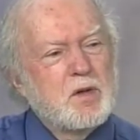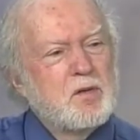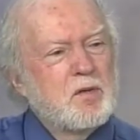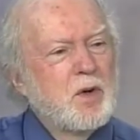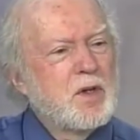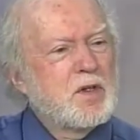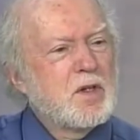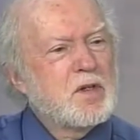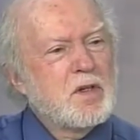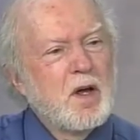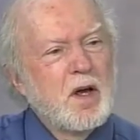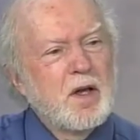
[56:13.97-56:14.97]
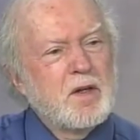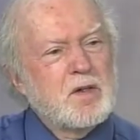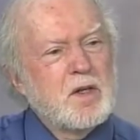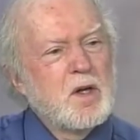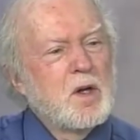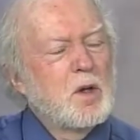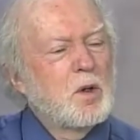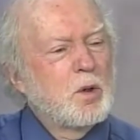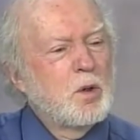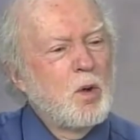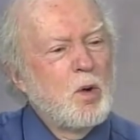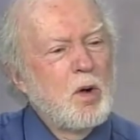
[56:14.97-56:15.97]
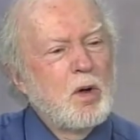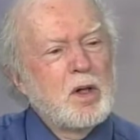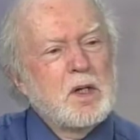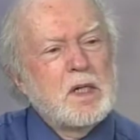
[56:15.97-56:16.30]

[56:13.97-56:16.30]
forensic science, law,